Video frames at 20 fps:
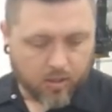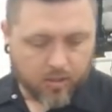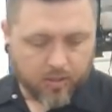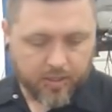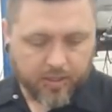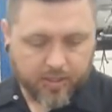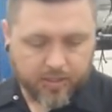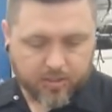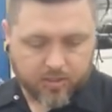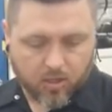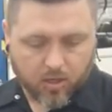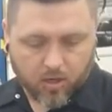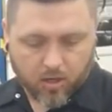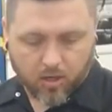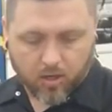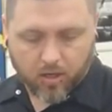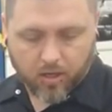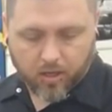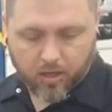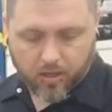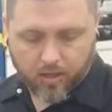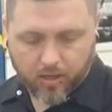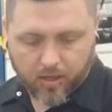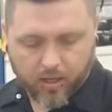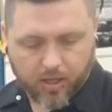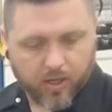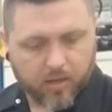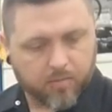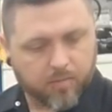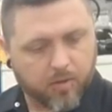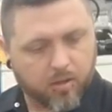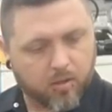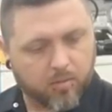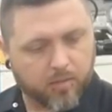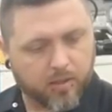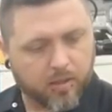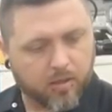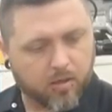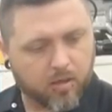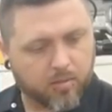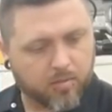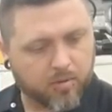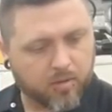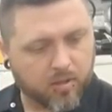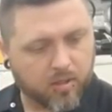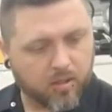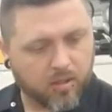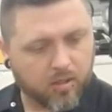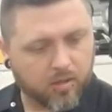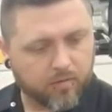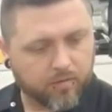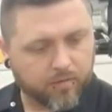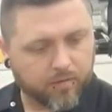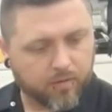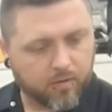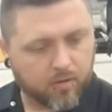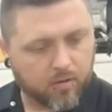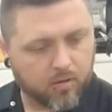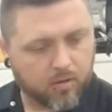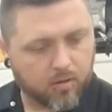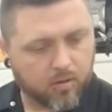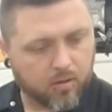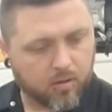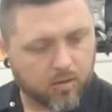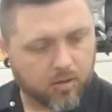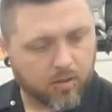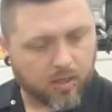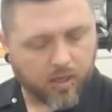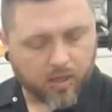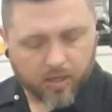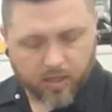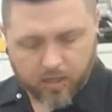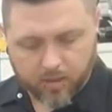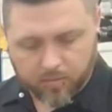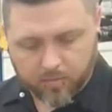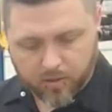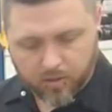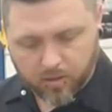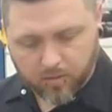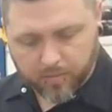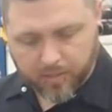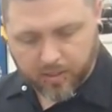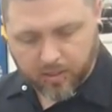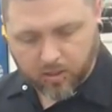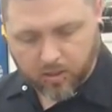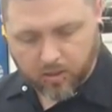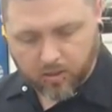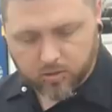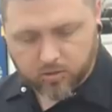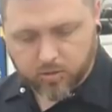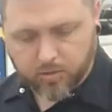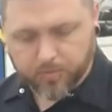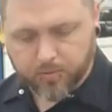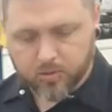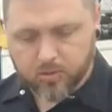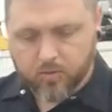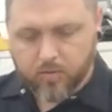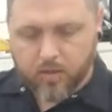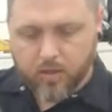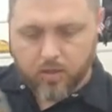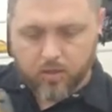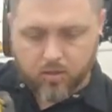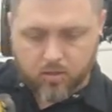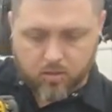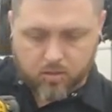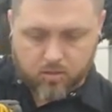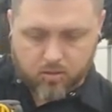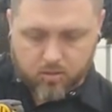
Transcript: These are uh, eight millimeter, I believe. Yeah, eight millimeter triple square.